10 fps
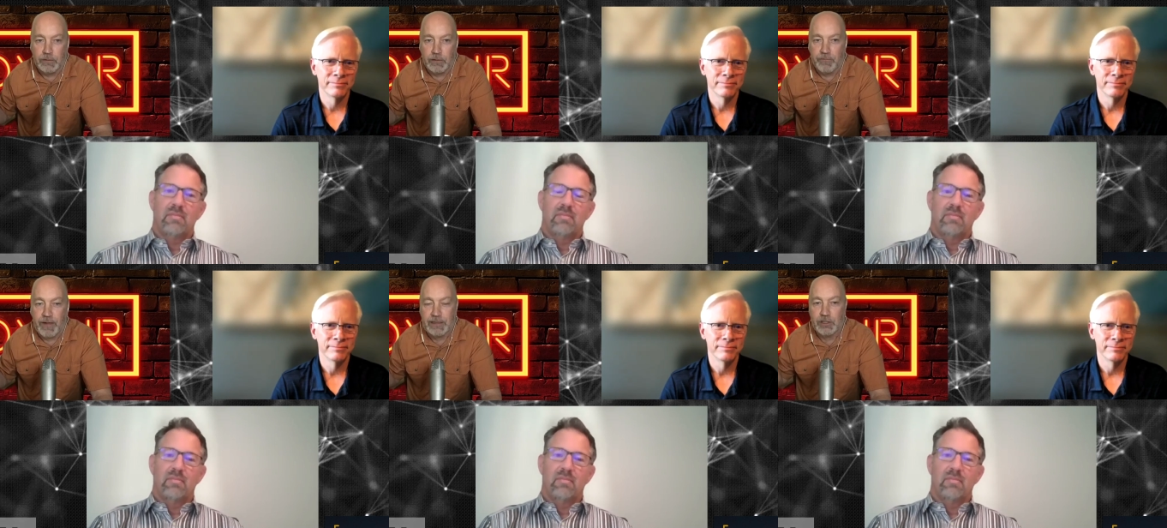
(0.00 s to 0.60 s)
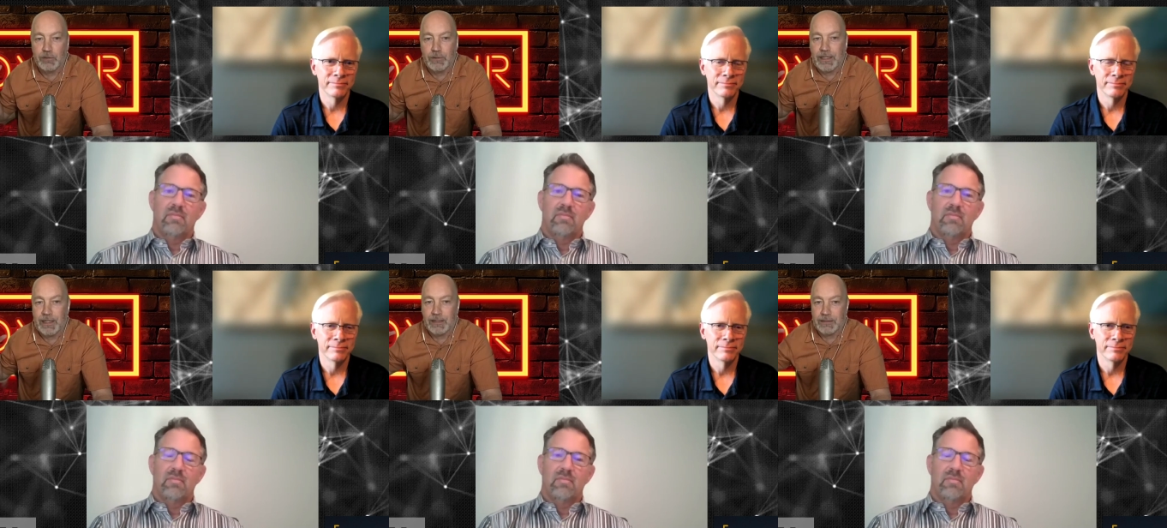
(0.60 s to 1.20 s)
Speaker 1: the fact that you
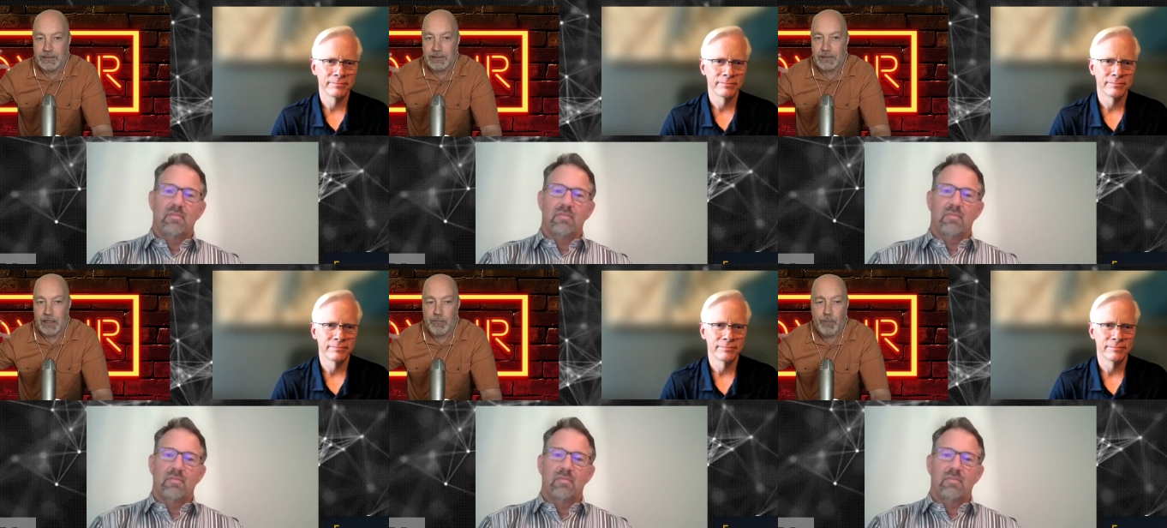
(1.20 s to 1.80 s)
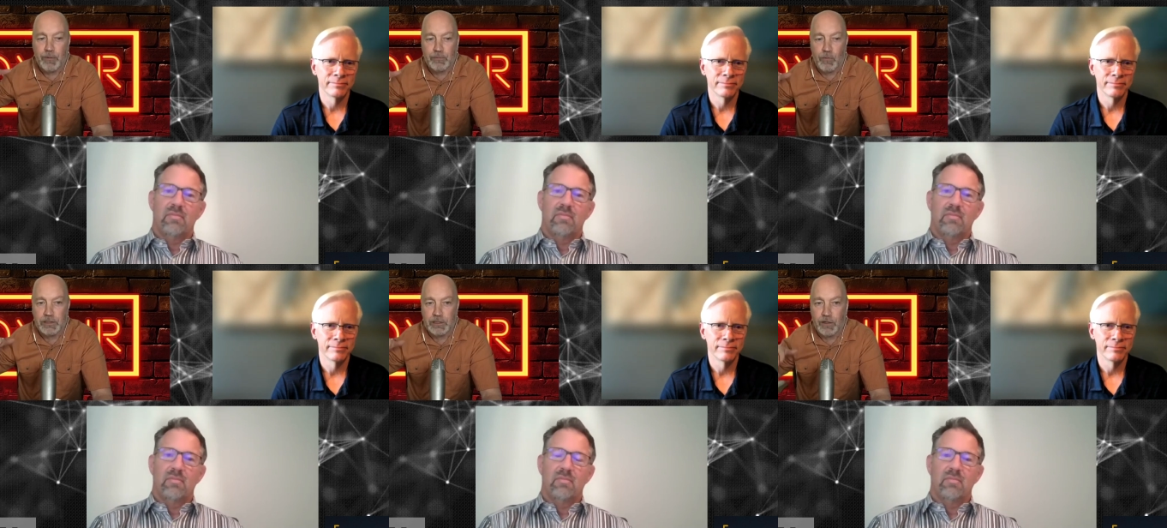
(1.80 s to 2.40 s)
can't see i remember
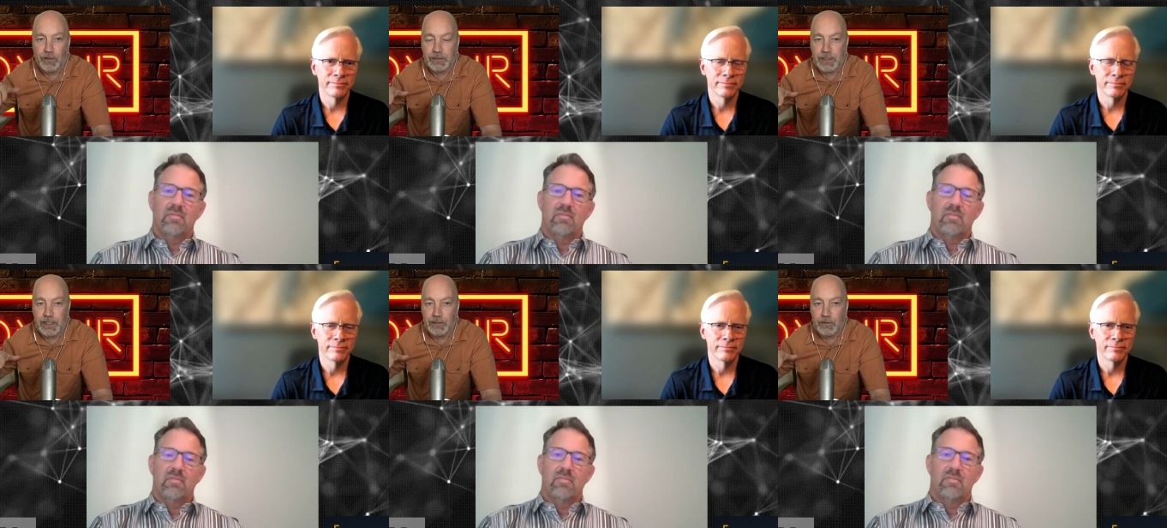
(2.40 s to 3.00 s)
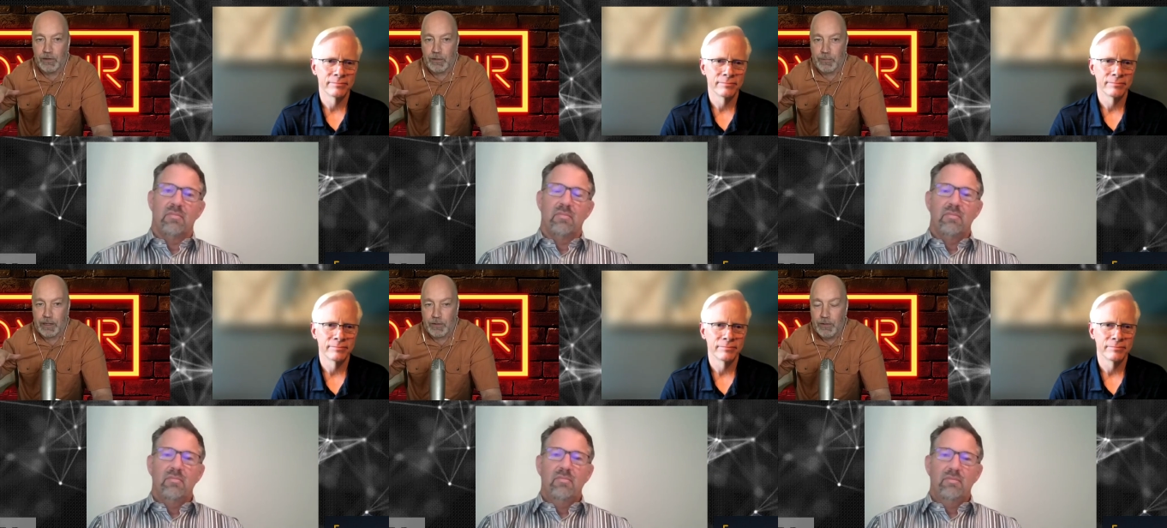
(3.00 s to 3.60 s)
watching carl sagan talk
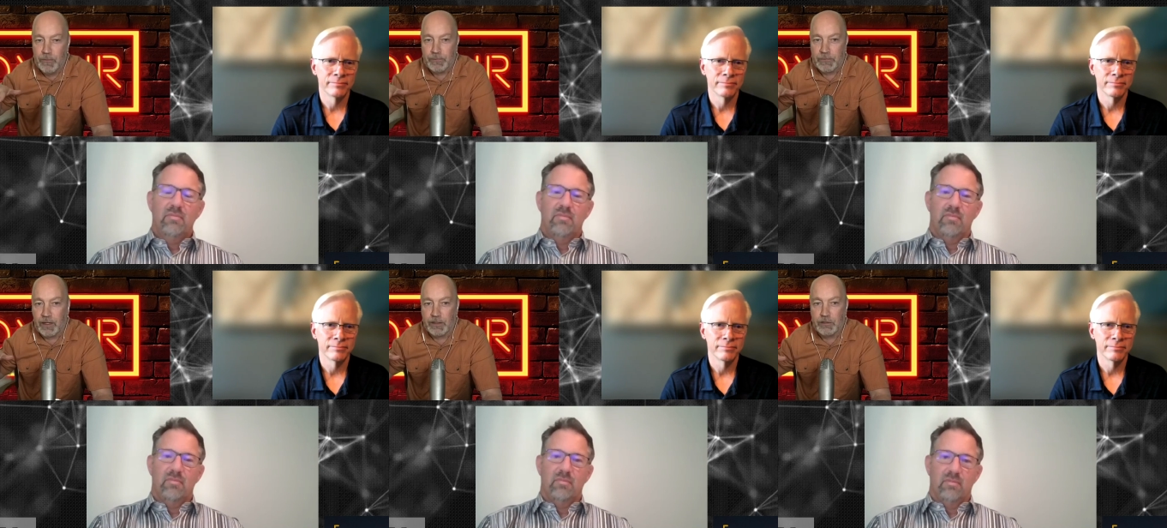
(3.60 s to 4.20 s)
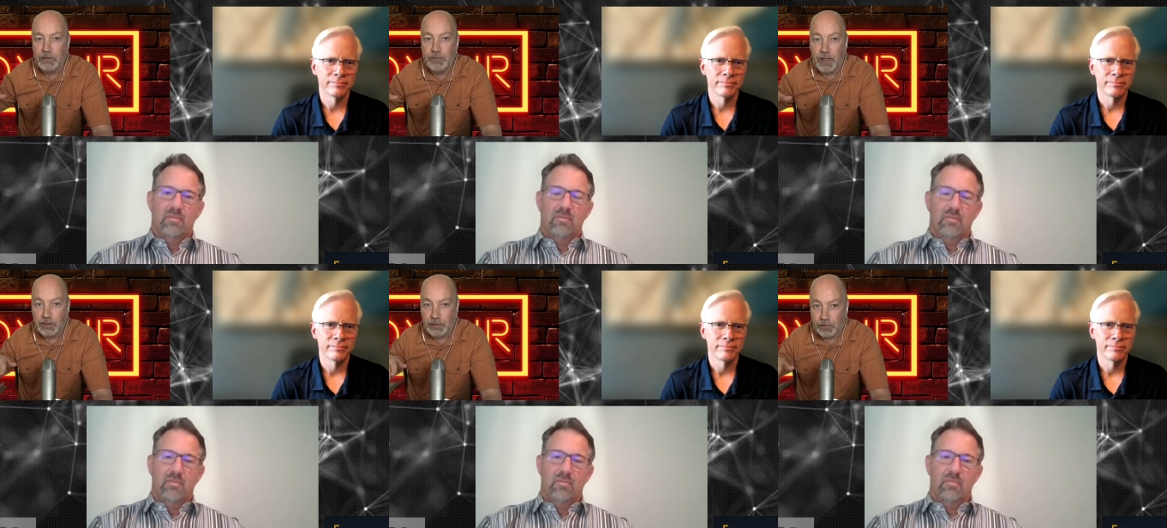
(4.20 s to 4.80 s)
about uh,
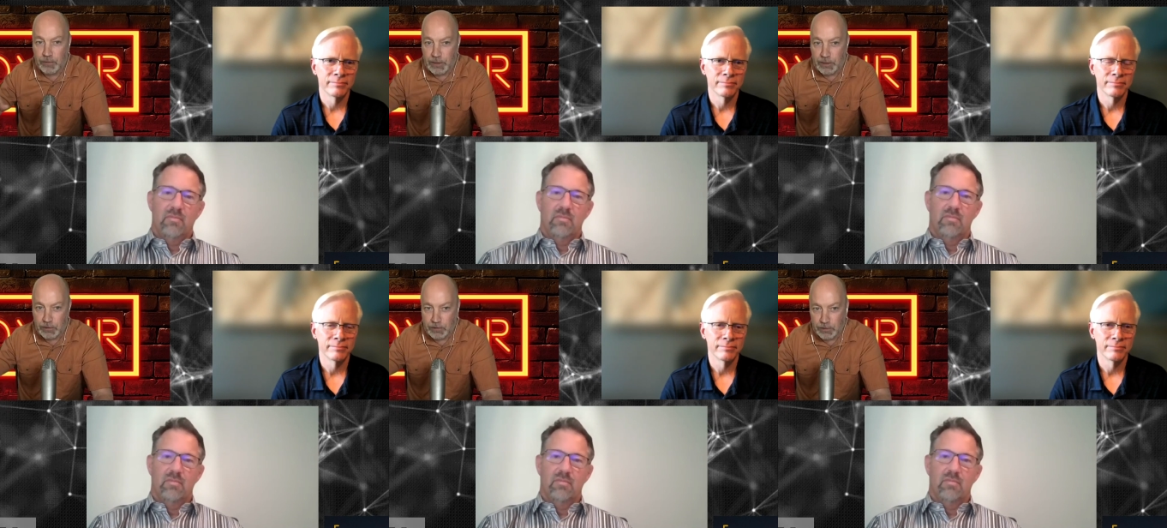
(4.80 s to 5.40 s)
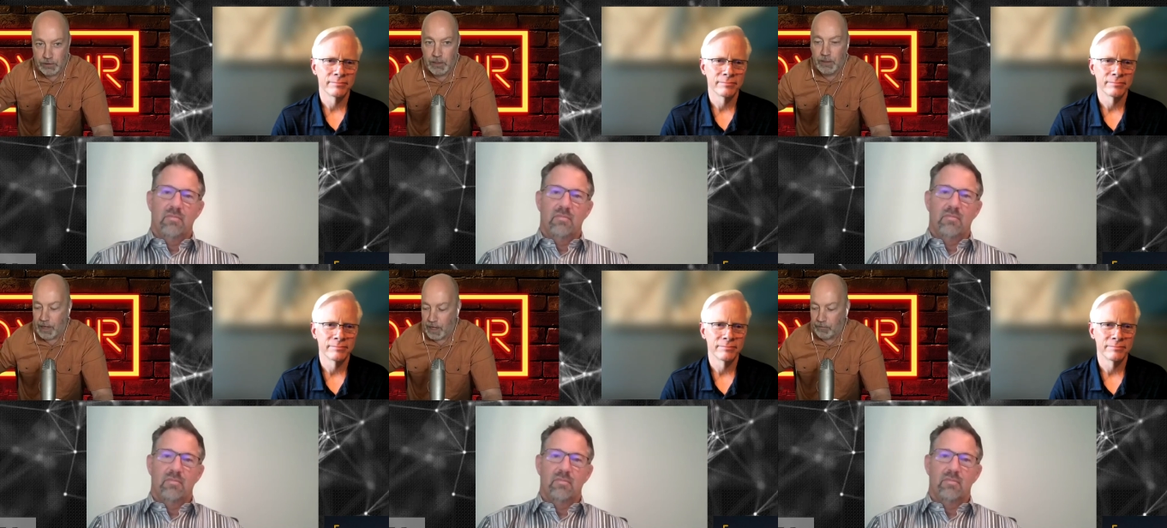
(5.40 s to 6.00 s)
two-dimensional creatures
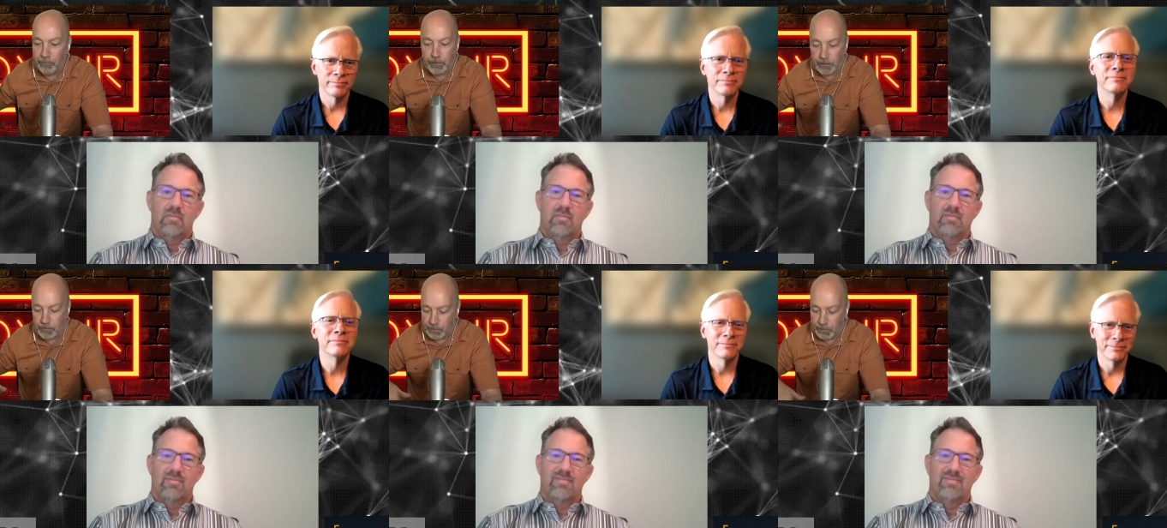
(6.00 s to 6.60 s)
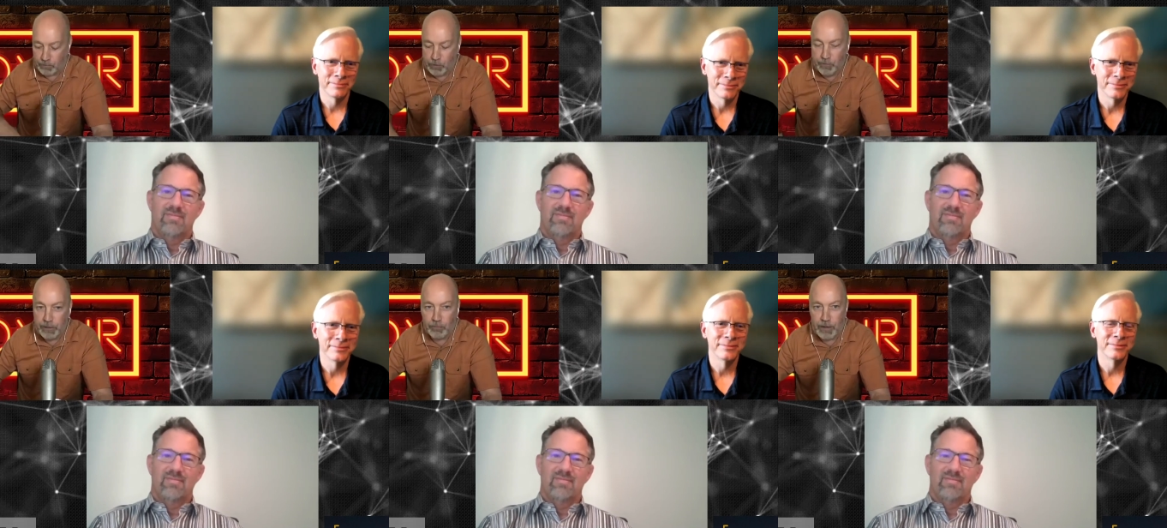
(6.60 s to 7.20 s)
and if it, they're
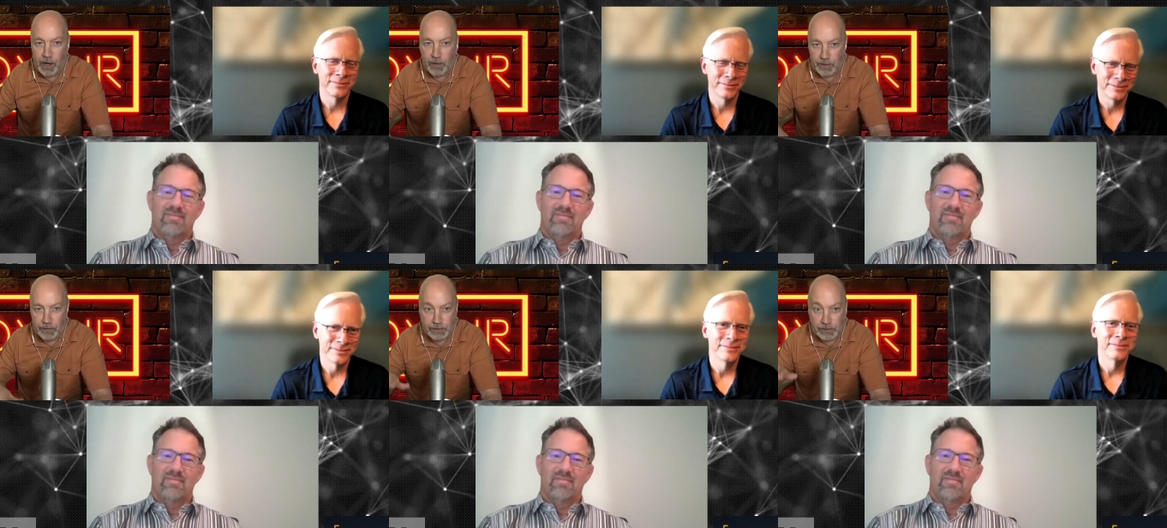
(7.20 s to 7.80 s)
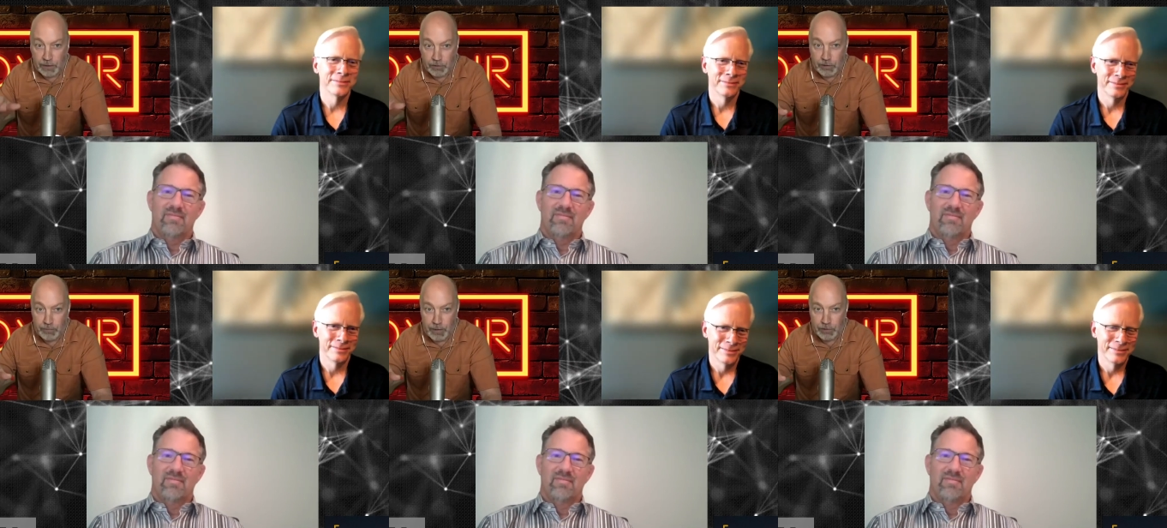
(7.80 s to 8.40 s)
moving around and they're just in a
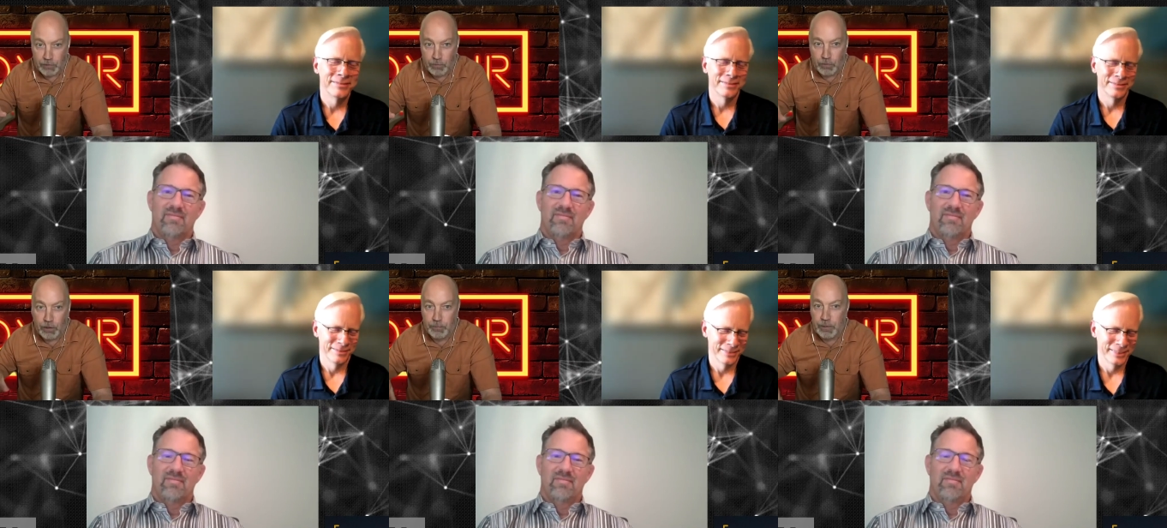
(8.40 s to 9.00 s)
two-dimensional world